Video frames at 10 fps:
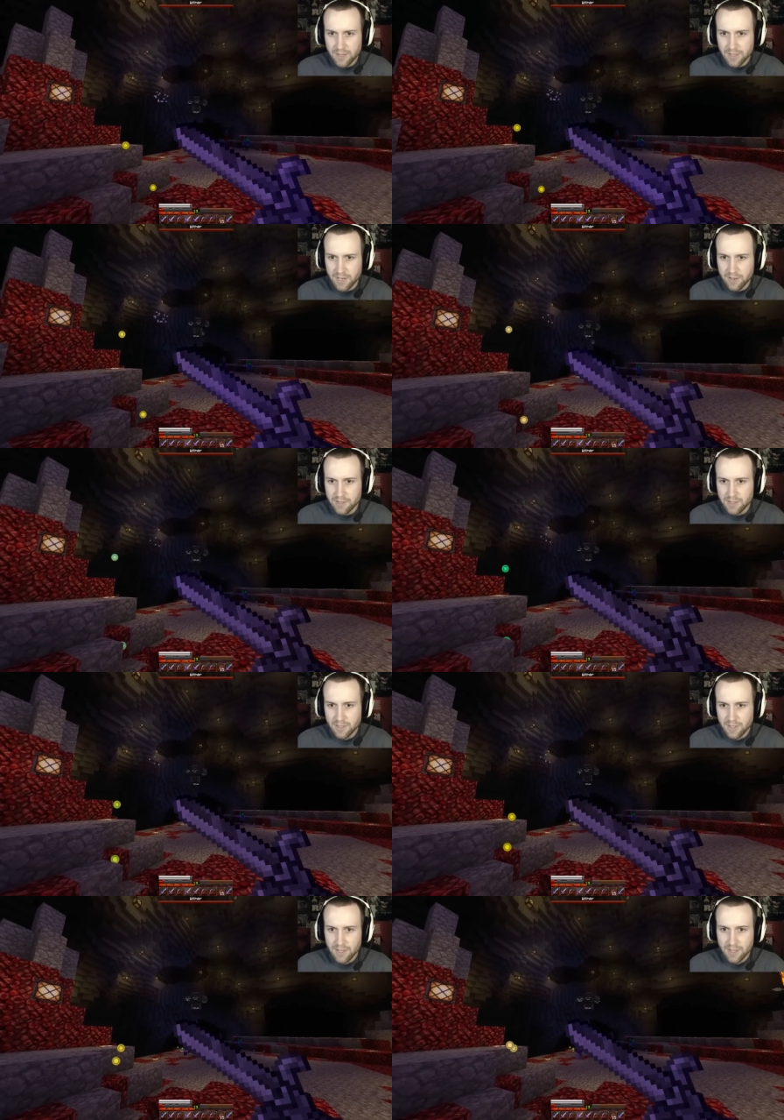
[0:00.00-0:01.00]
the, the tears.
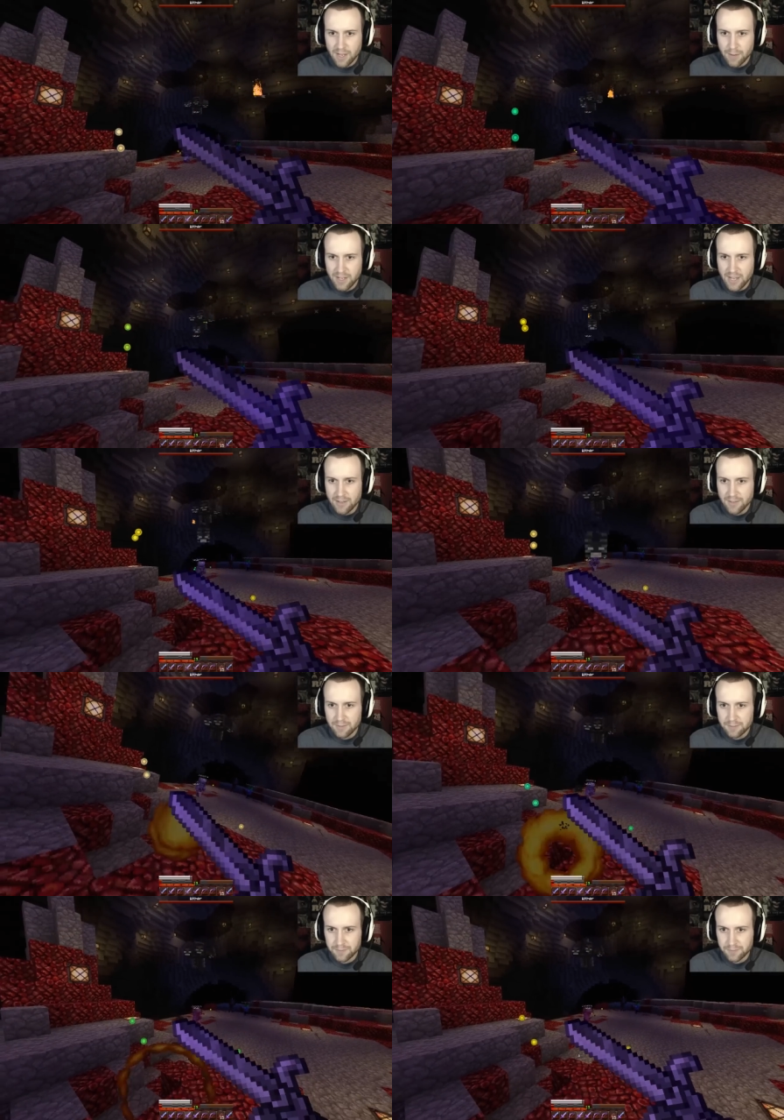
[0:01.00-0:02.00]
Come and get it. All time.